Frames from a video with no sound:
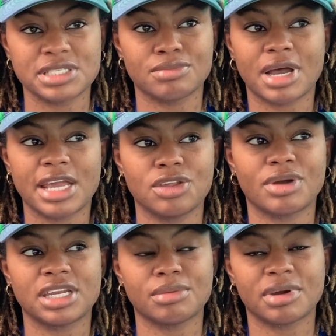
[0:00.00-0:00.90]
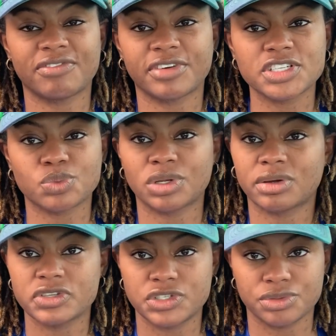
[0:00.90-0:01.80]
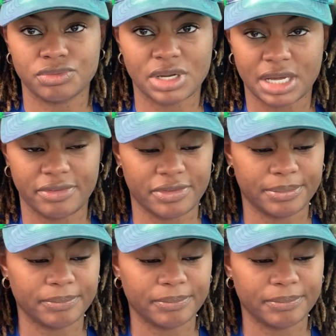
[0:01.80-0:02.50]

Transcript: Mind you, I did my first one on June 9th.